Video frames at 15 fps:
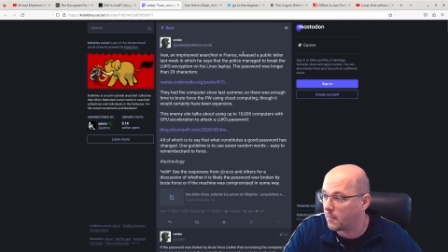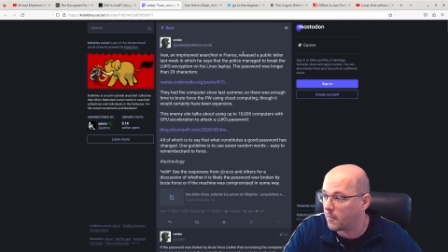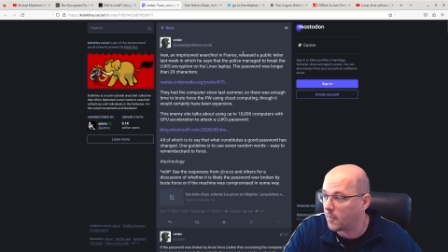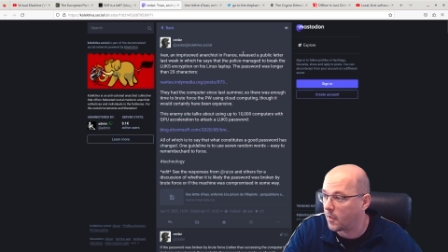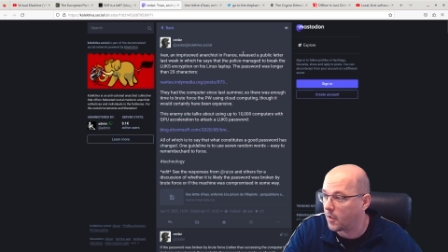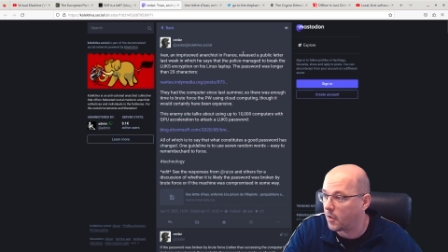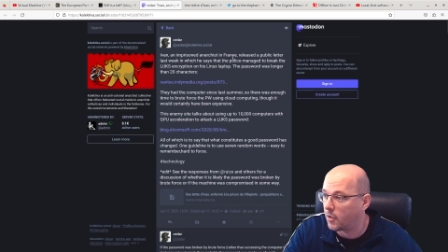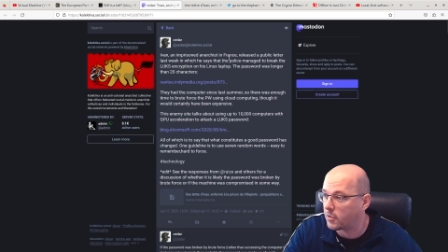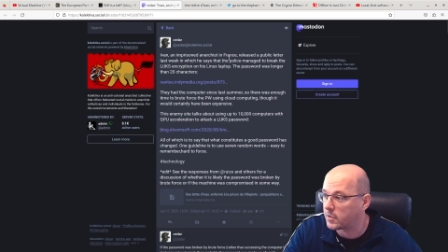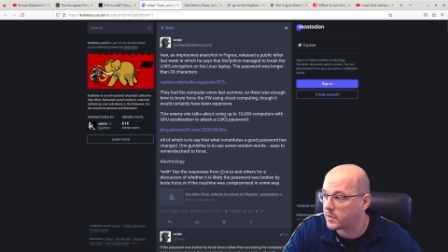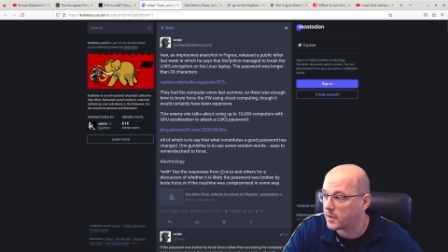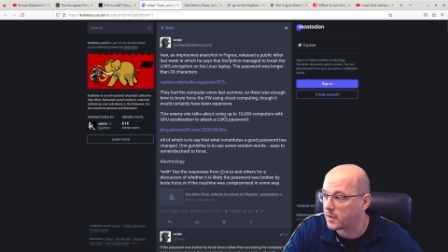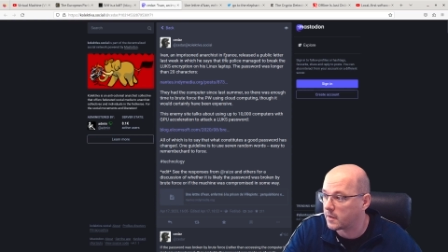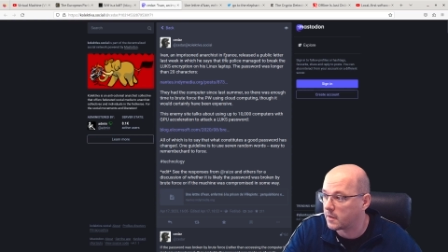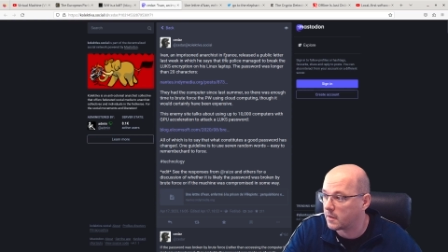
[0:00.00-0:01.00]

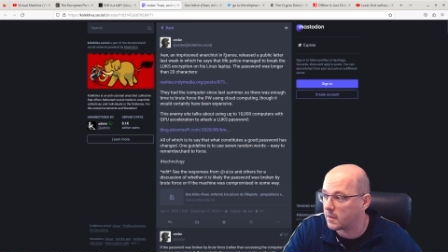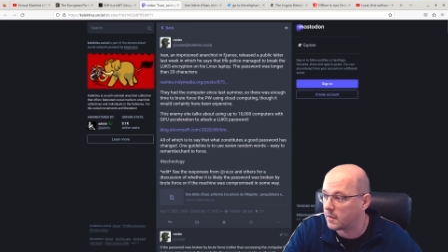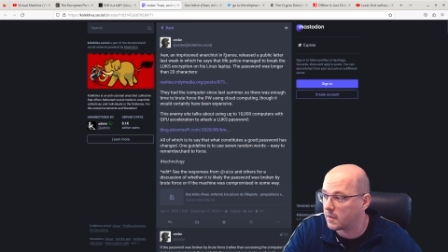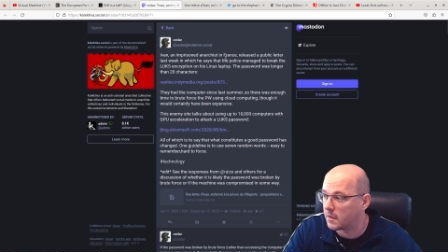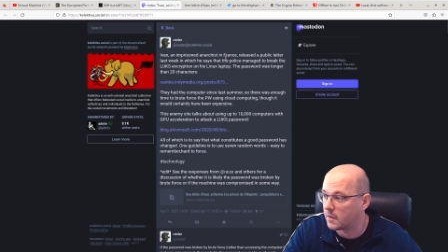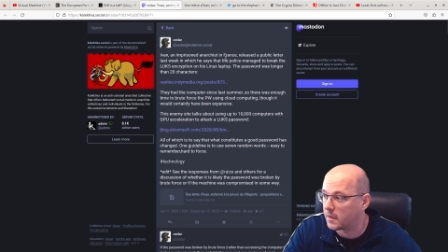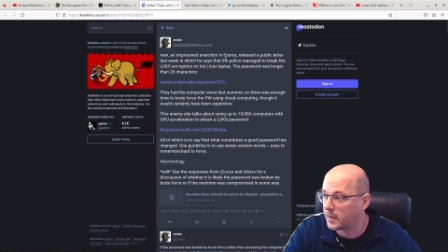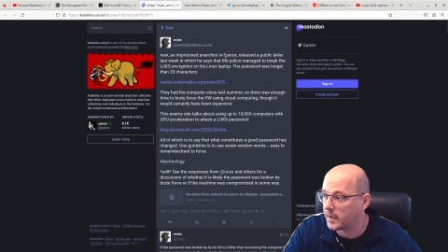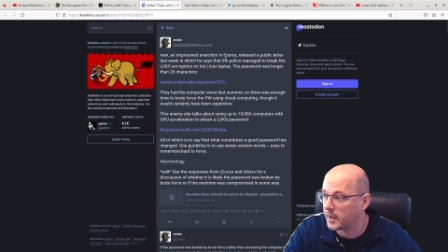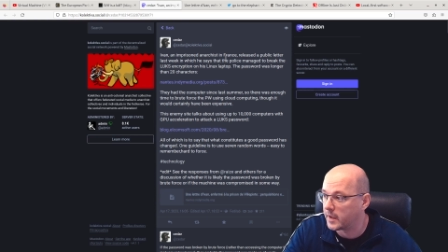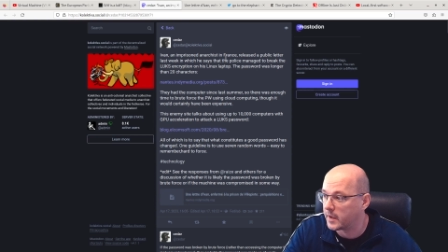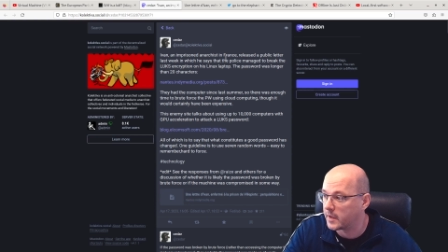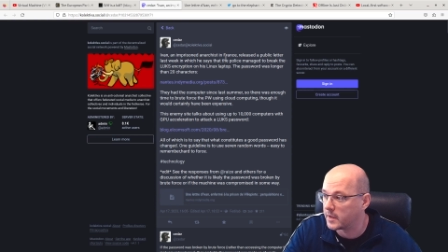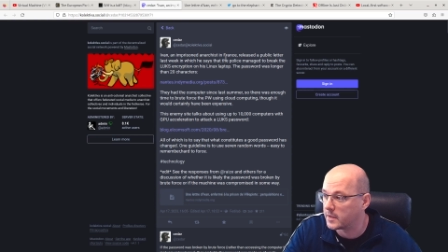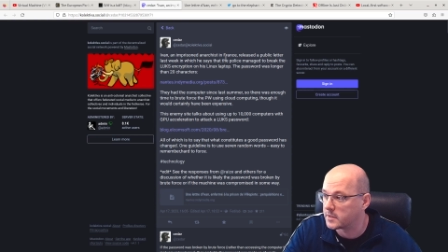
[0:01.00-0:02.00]
article,
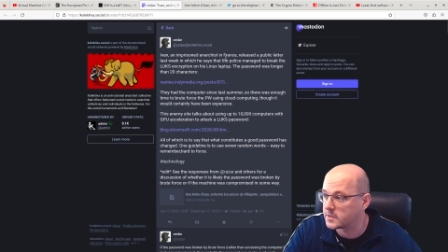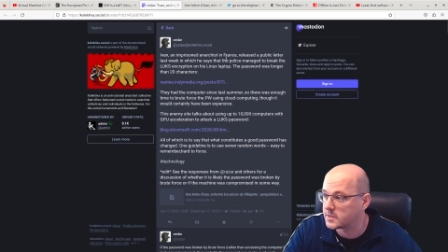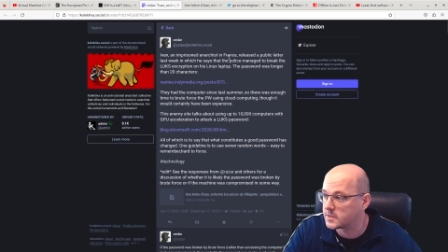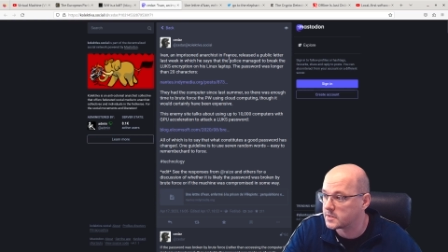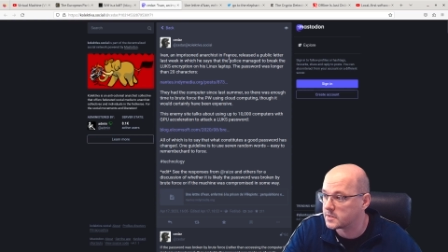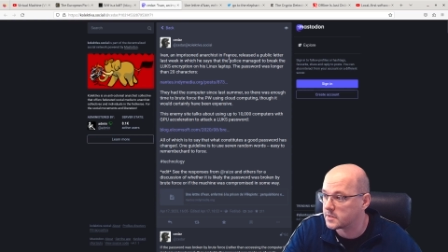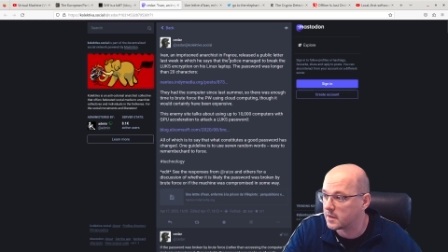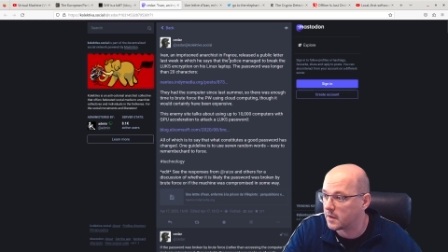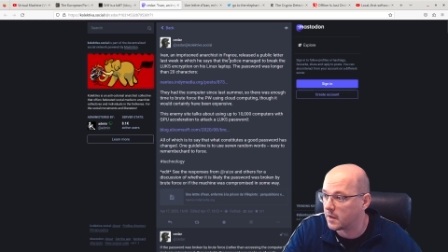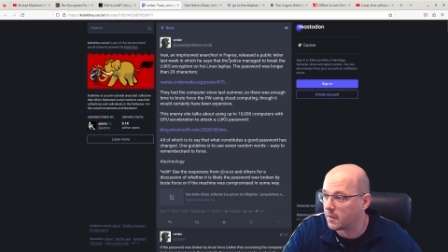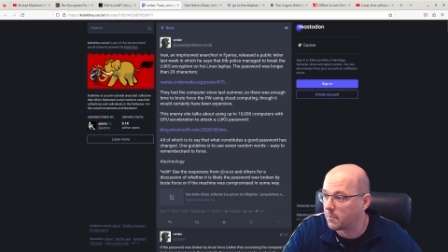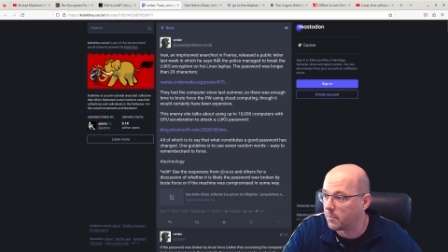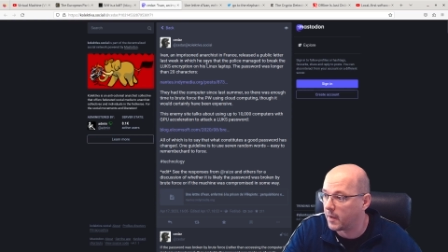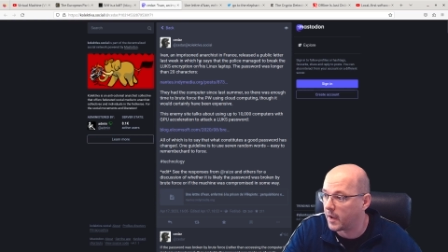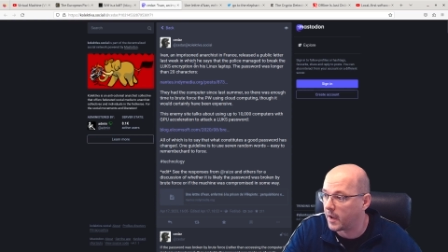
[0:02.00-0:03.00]
it's
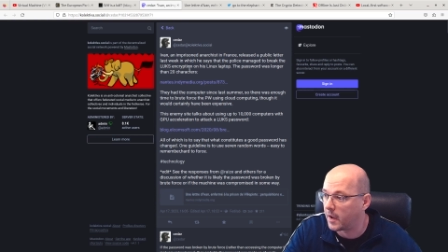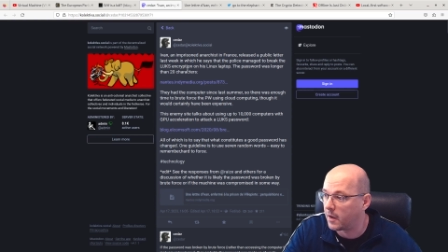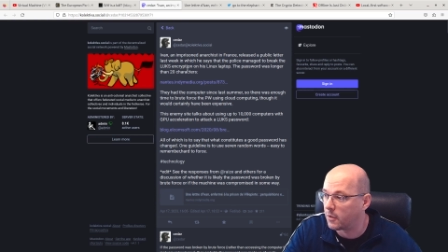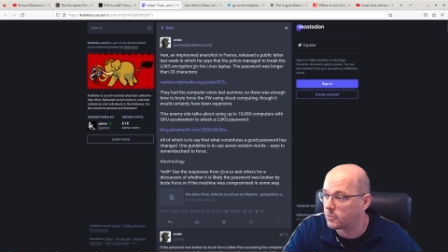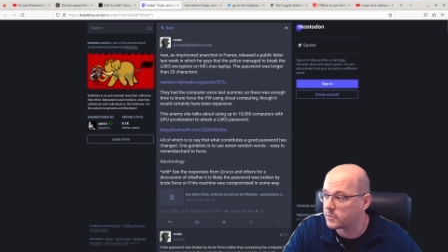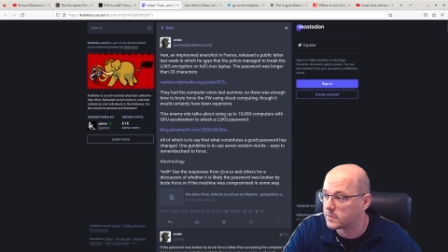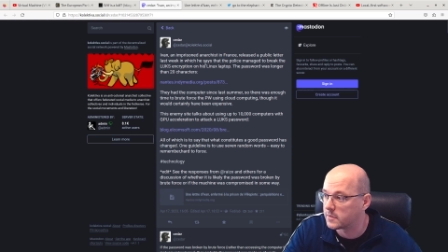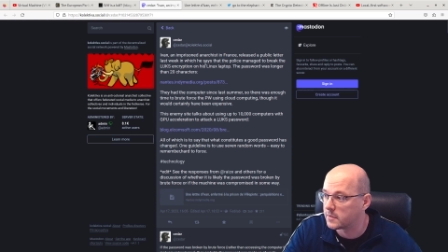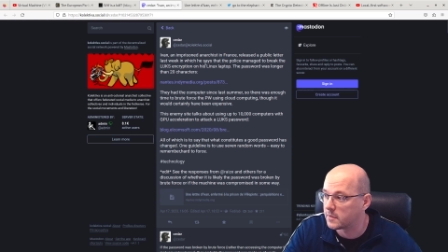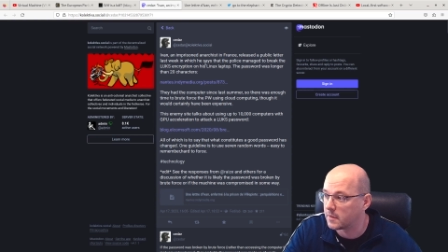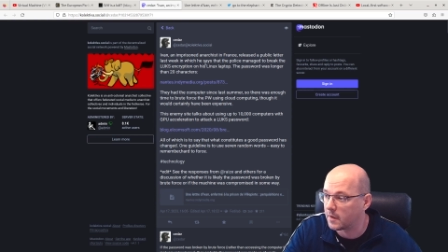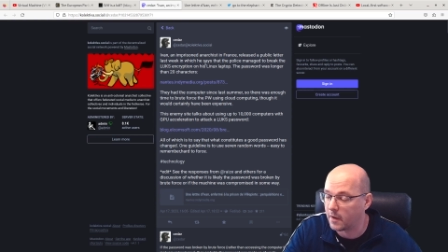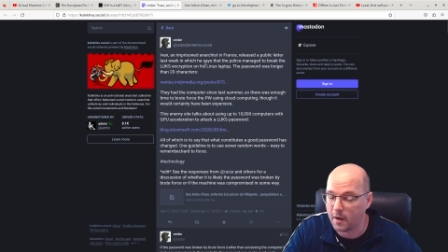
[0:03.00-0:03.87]
about